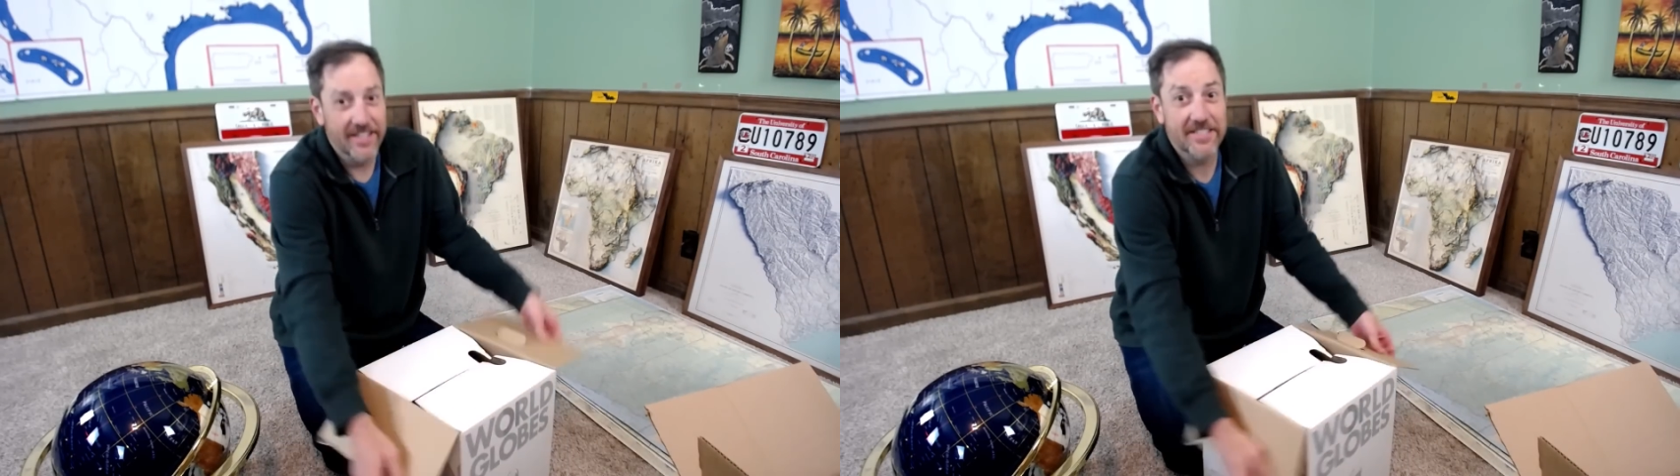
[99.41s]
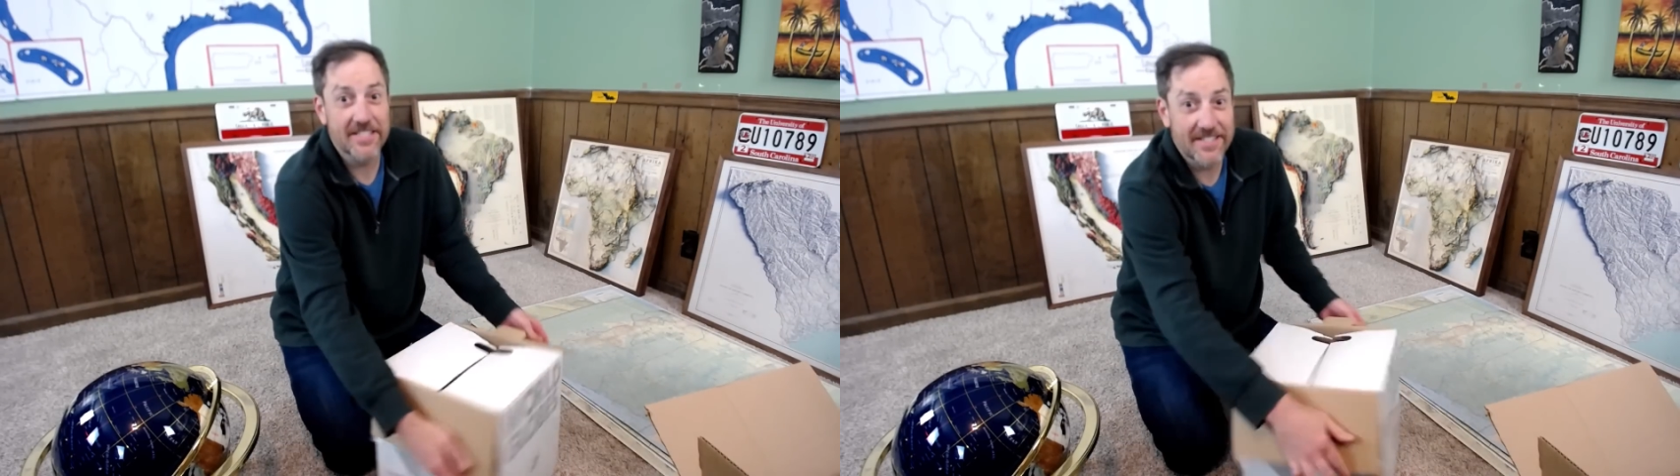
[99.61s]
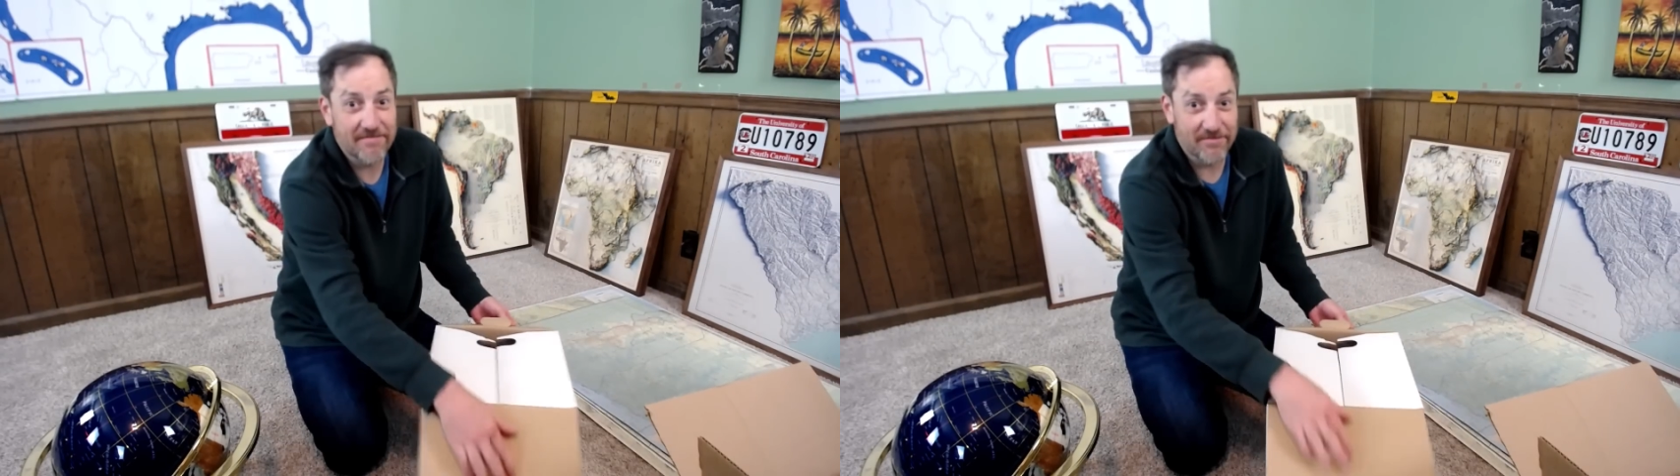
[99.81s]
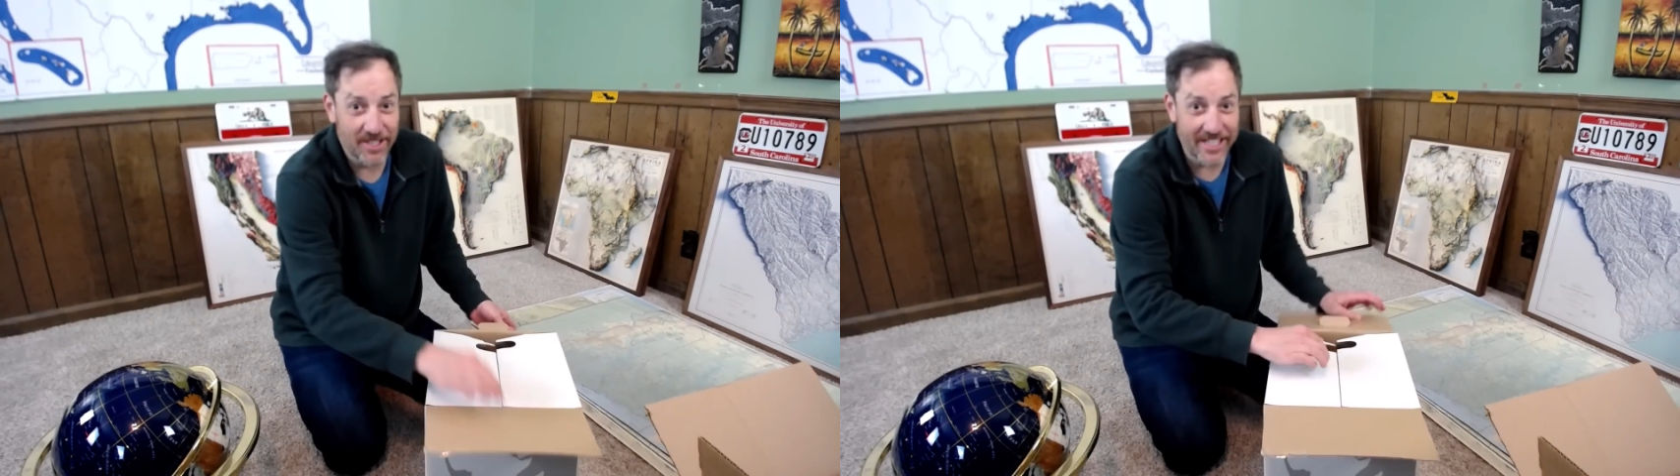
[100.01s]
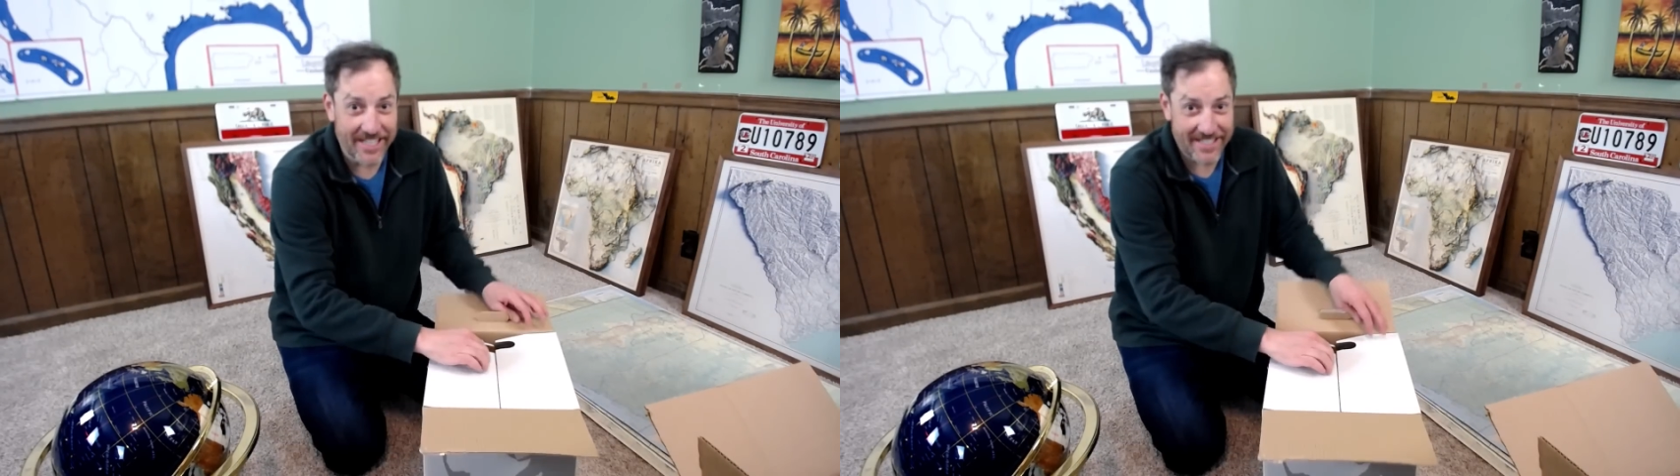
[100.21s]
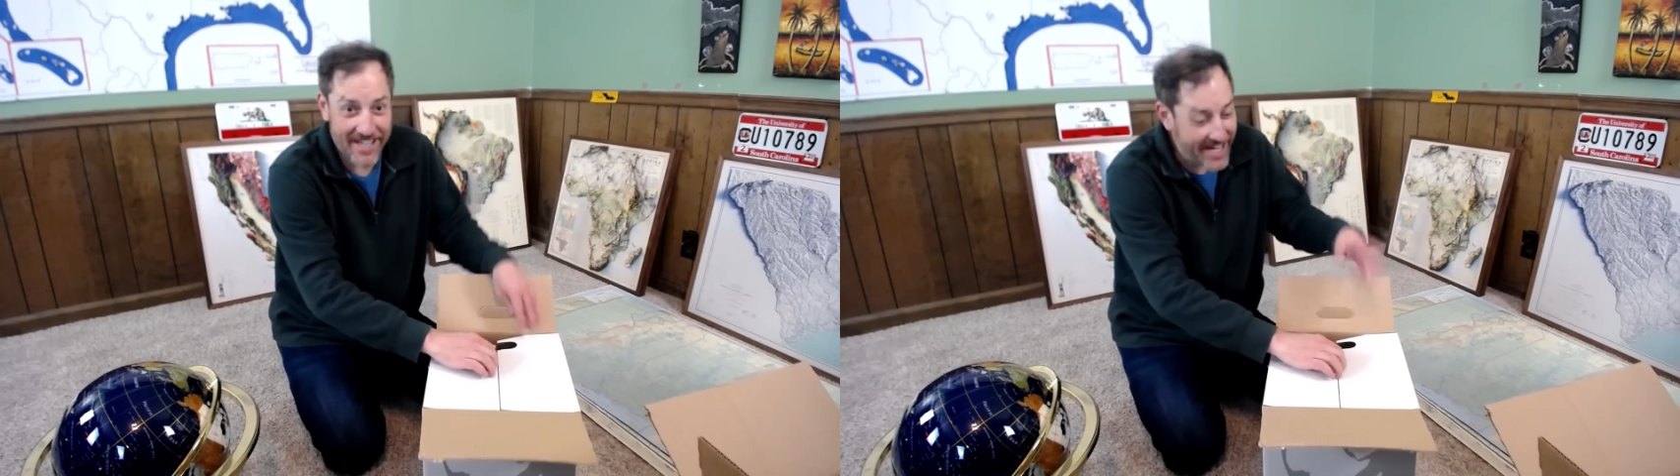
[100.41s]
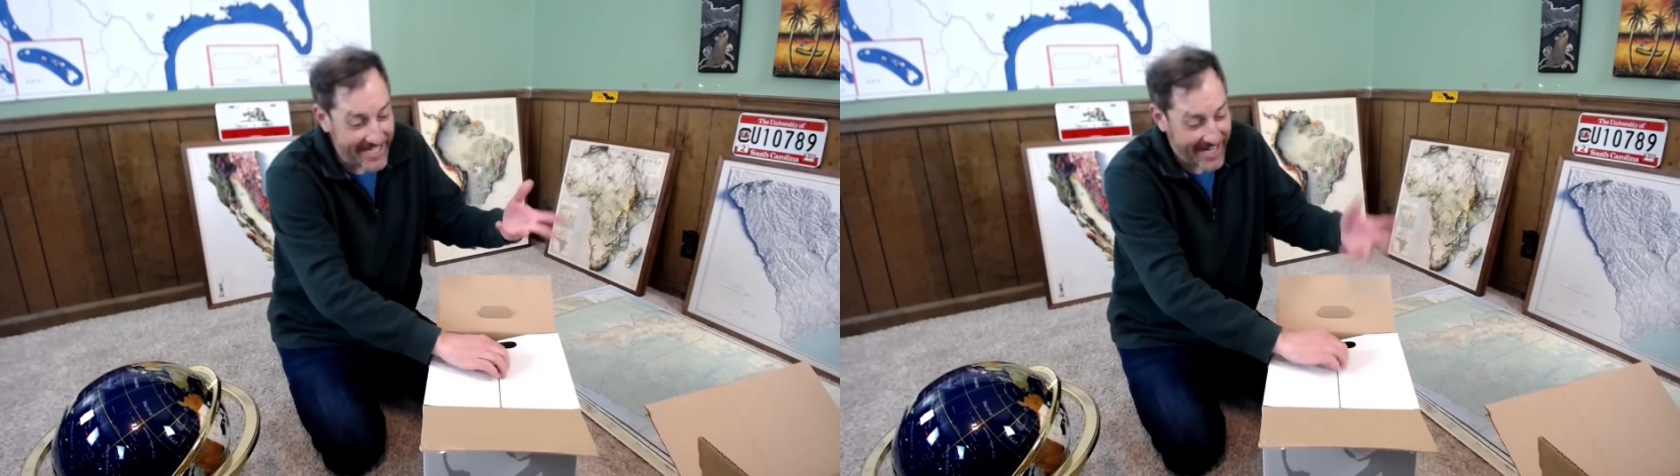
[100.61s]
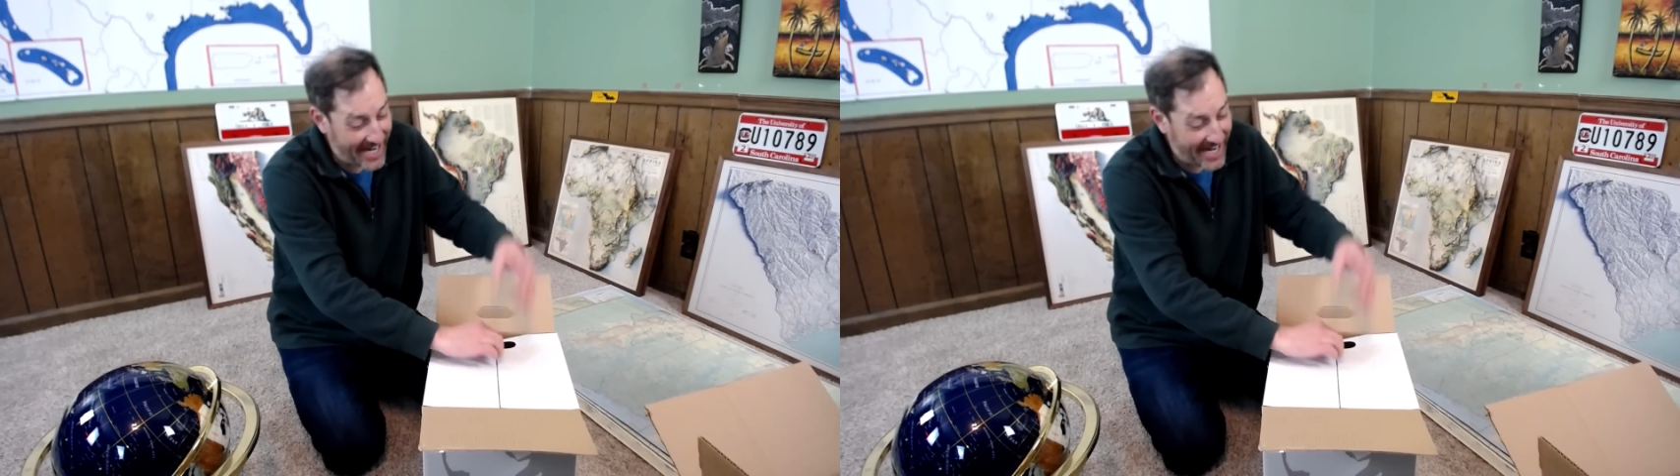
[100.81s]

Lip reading: is really exciting.